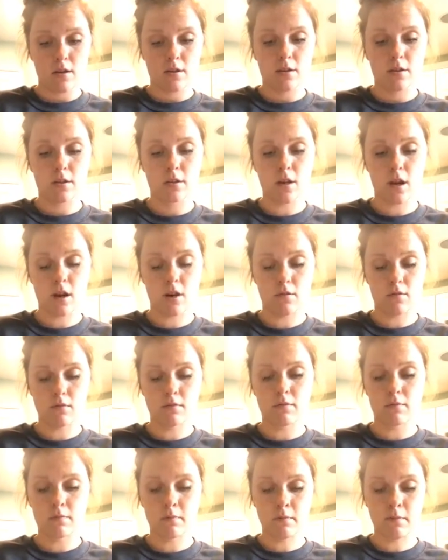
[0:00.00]
So
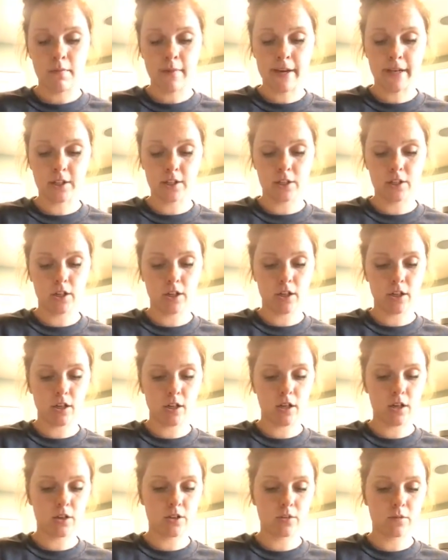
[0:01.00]
make
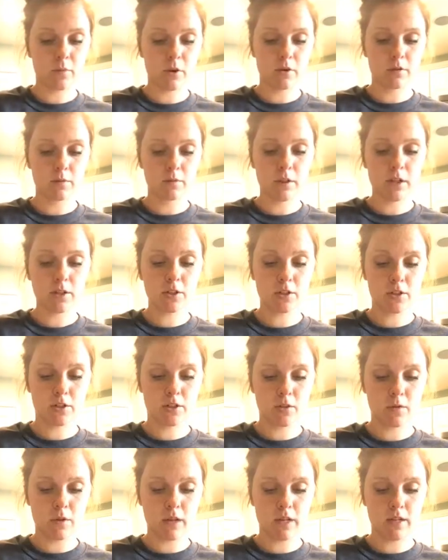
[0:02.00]
sure you post
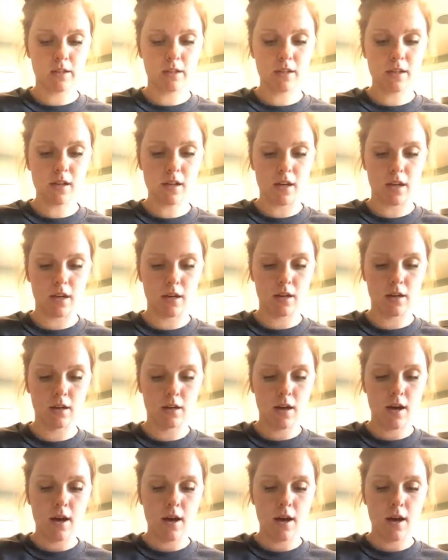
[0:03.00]
pictures so we can see.